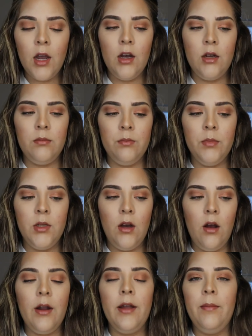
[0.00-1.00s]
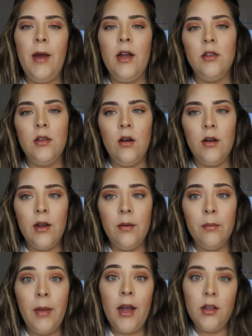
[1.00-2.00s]
Um, I'll get back, to, I'll
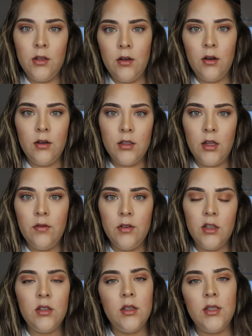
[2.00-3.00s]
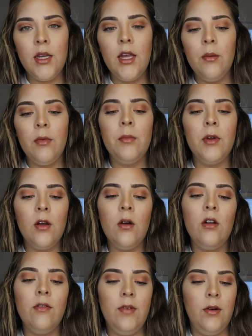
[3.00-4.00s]
come back to her stuff in just a second, but I'm going to
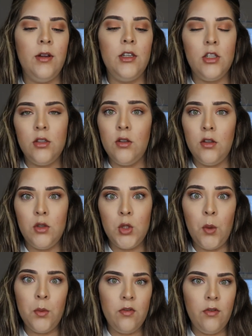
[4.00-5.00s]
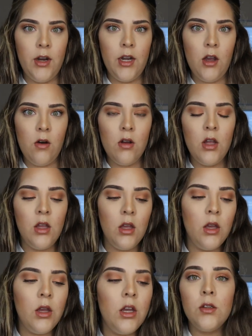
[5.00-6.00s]
go ahead and focus just on the soaps right now.
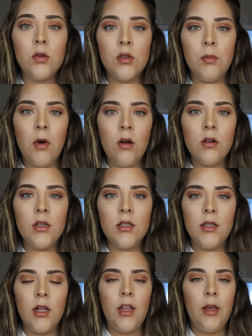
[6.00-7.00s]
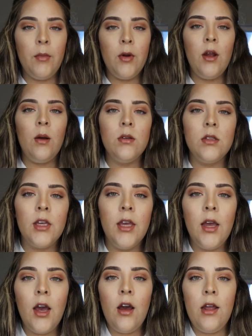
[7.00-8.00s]
So small disclaimer, I was
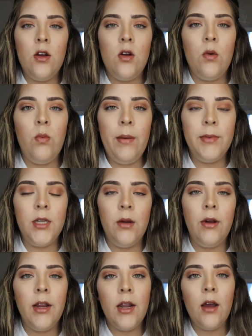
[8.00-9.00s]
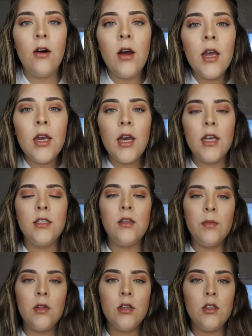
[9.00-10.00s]
looking at her website right now and
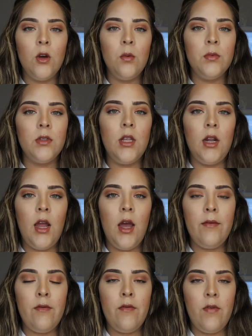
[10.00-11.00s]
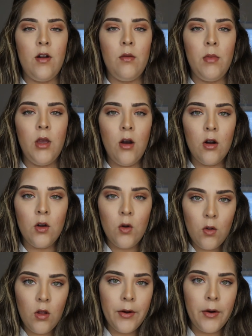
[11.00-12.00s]
some of the soaps that I have in front of me are
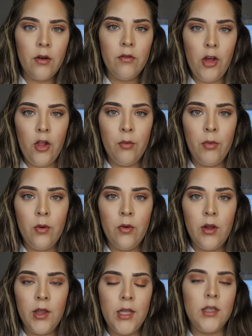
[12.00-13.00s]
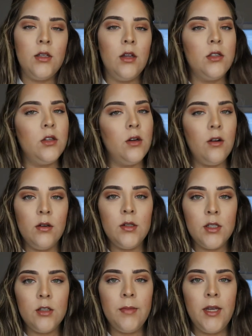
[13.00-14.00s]
no longer available and that's not to her
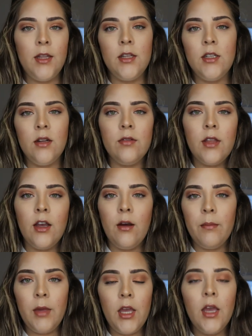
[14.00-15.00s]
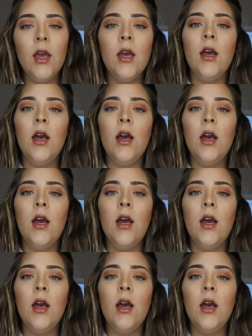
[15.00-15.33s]
dismay, that's definitely on me.